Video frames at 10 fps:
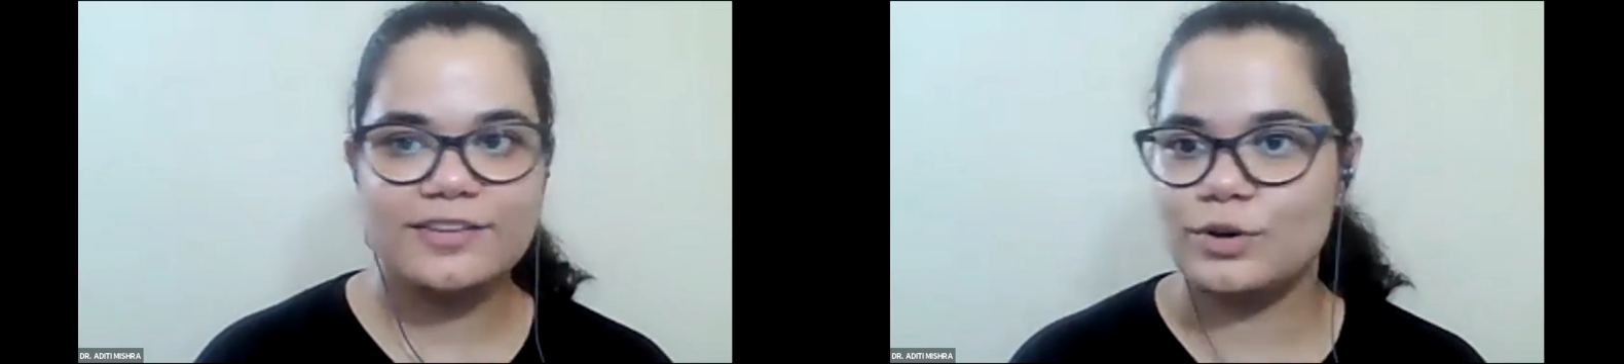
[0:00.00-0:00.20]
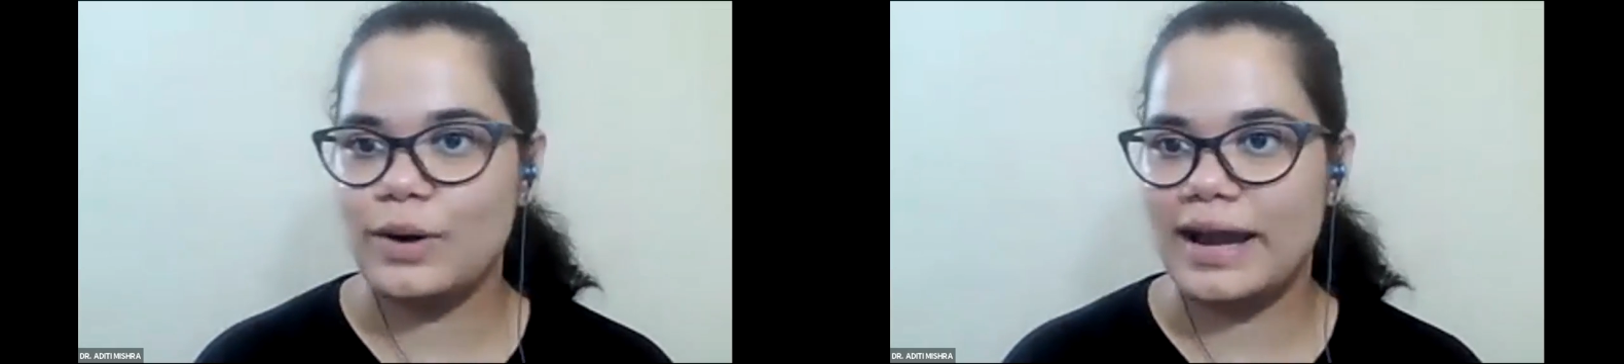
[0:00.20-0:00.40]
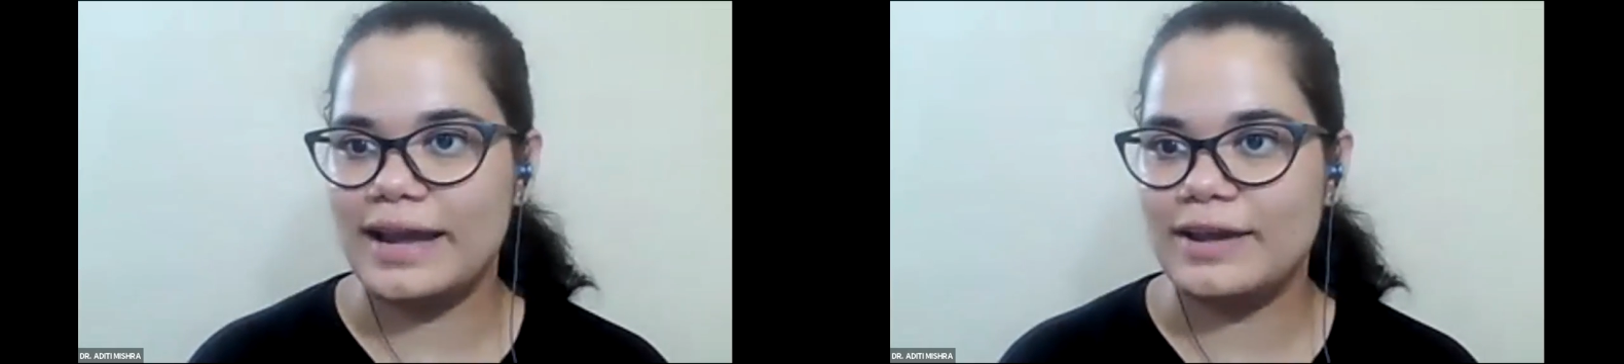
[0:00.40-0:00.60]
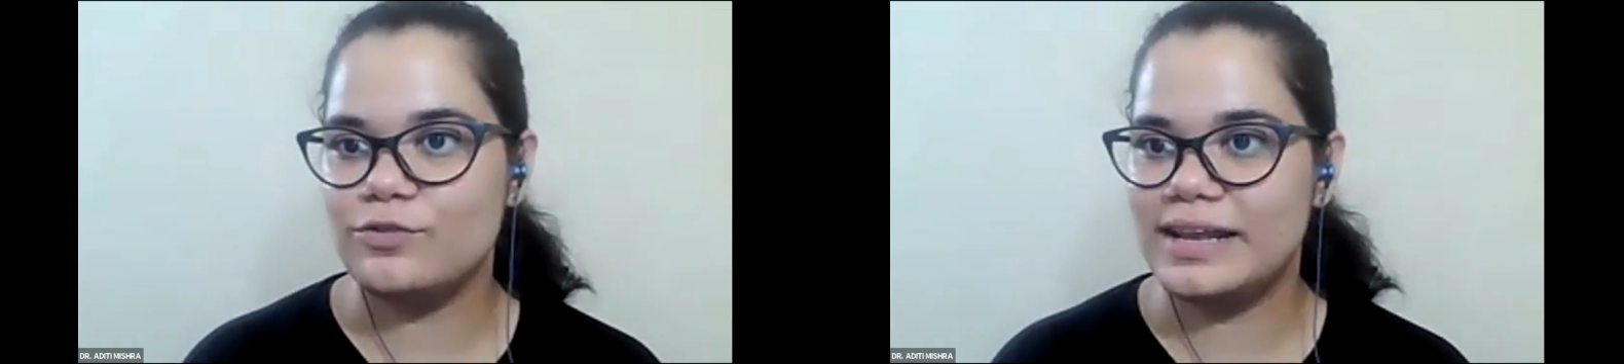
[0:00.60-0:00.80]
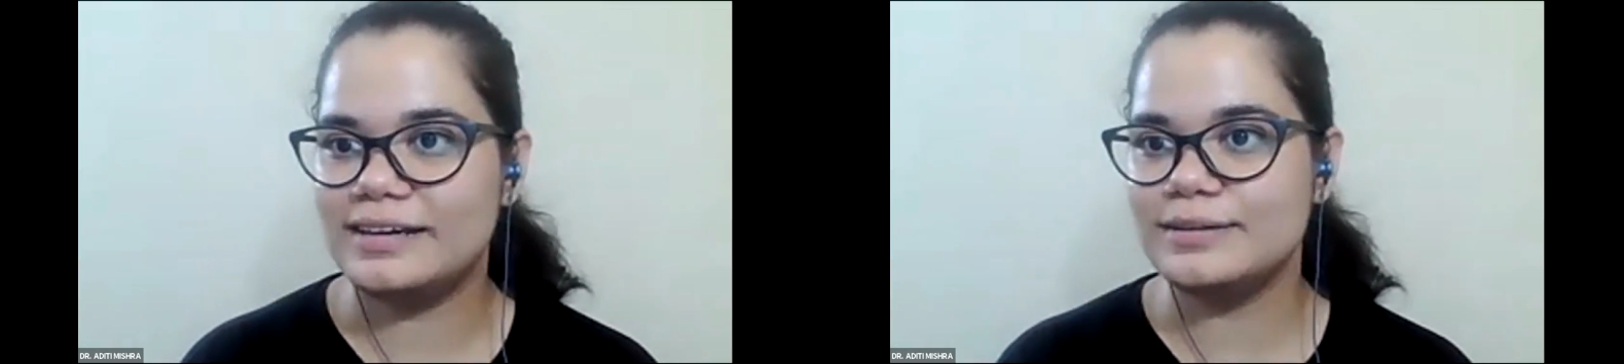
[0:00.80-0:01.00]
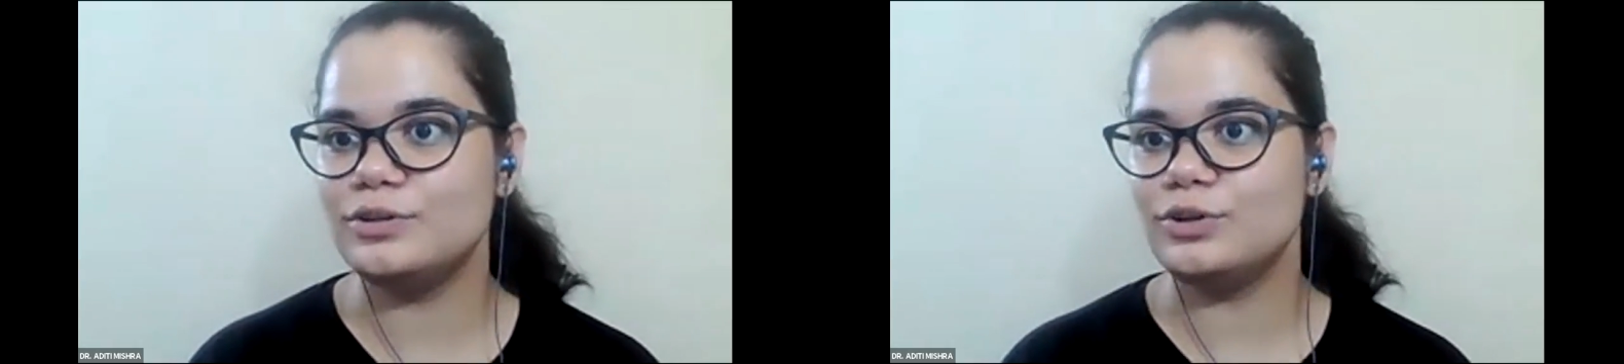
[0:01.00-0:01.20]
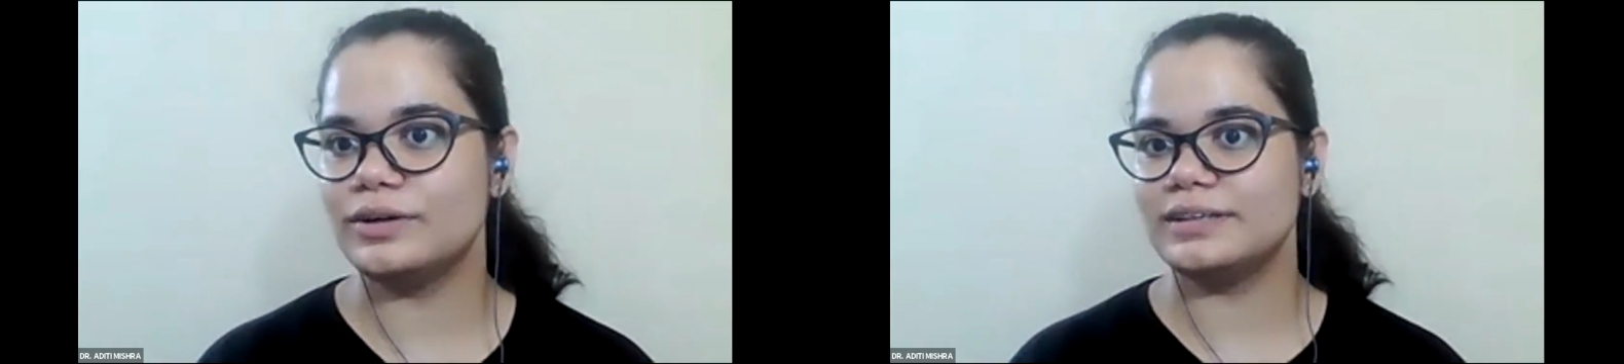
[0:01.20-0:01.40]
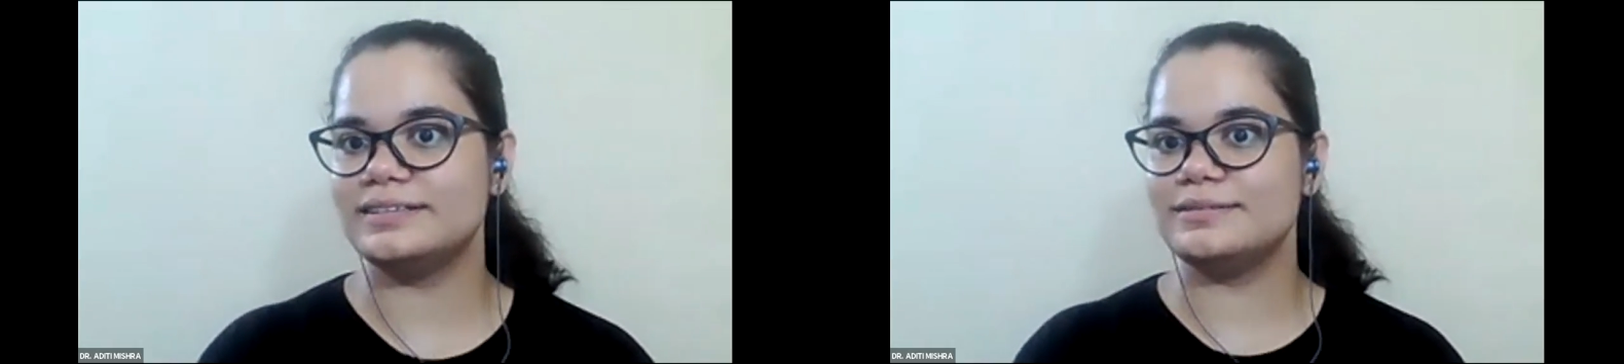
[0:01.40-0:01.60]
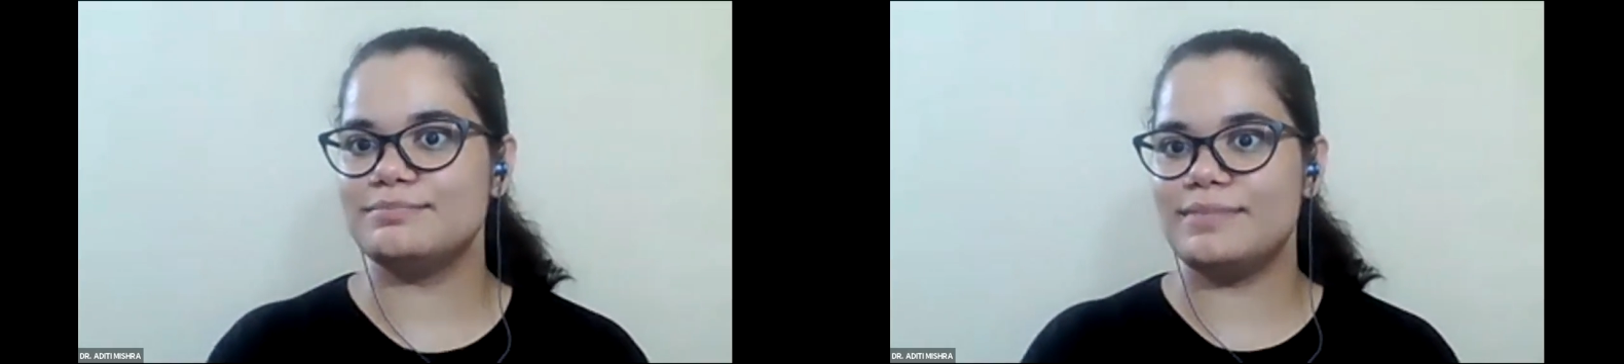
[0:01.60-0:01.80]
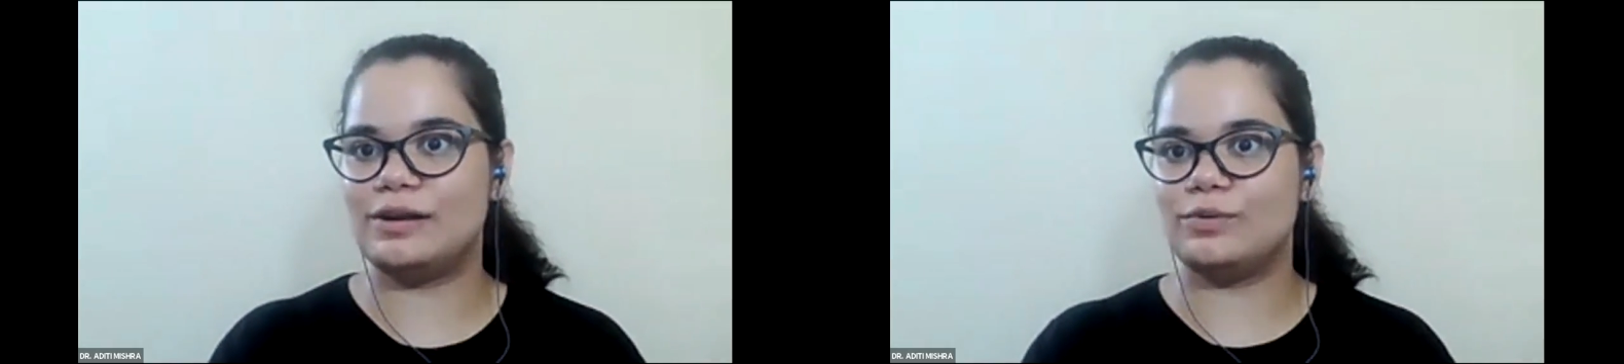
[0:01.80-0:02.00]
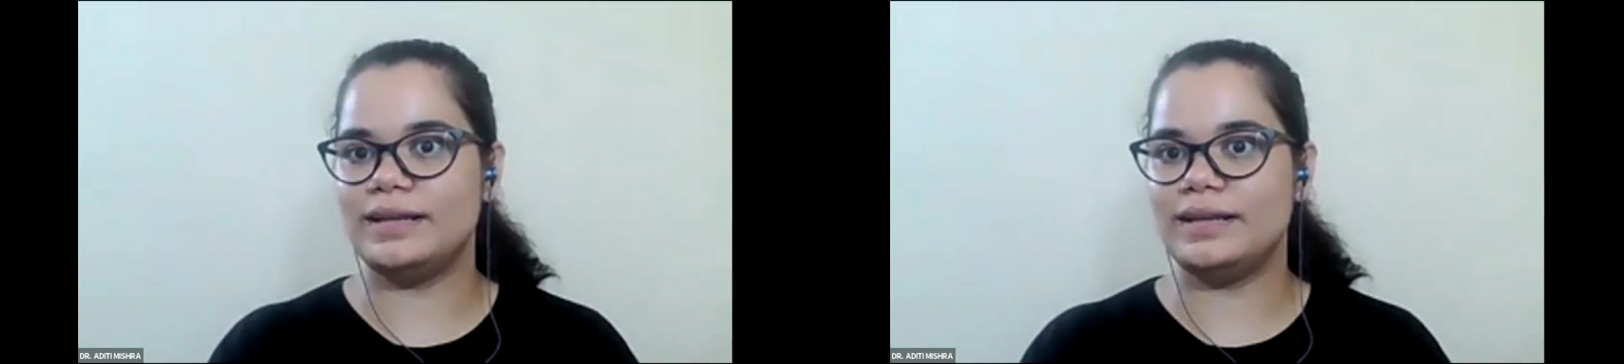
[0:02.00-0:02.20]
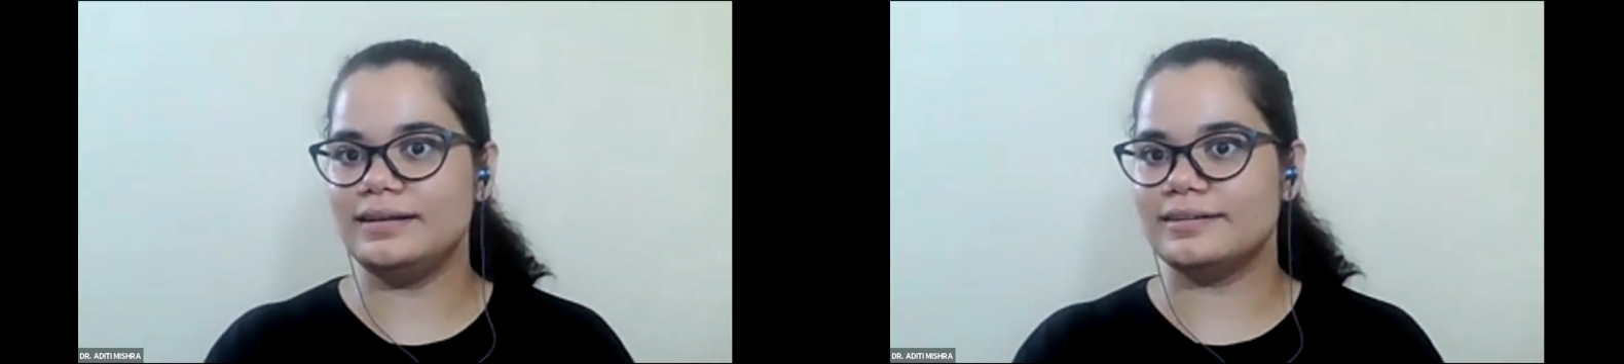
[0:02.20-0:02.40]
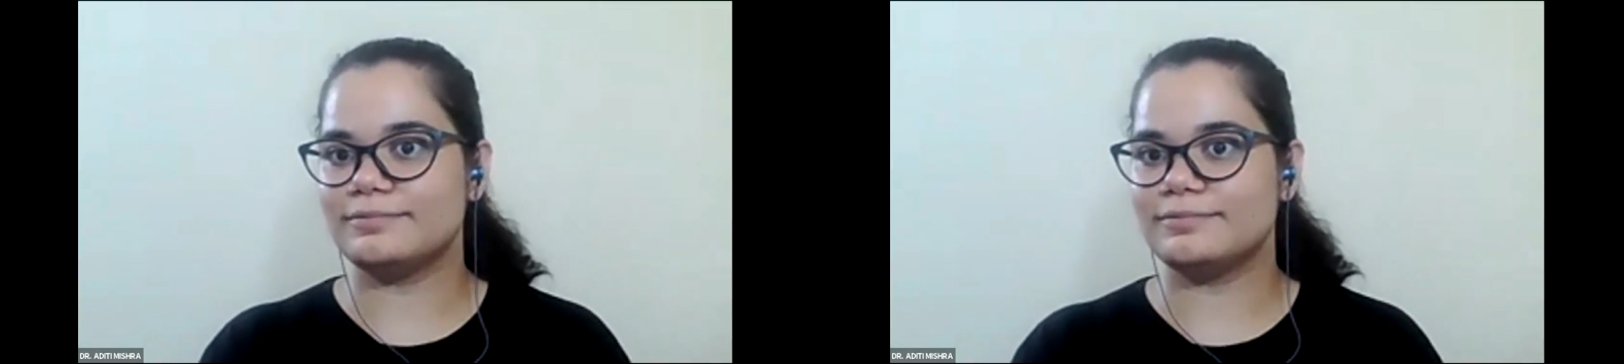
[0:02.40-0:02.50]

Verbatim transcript: So, I welcome Doctor Melwin.